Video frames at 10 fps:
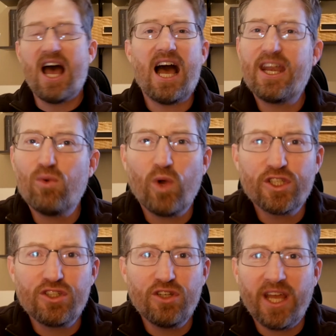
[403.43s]
I don't
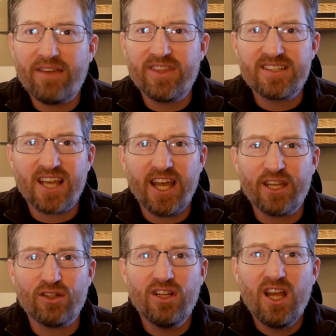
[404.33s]
want you to have the
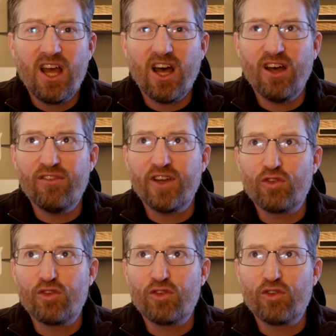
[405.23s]
title of